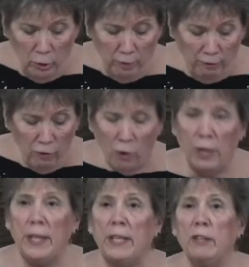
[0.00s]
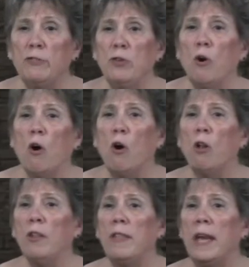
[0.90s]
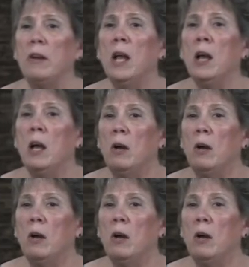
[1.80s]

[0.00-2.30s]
2 and 4, he gives you all of that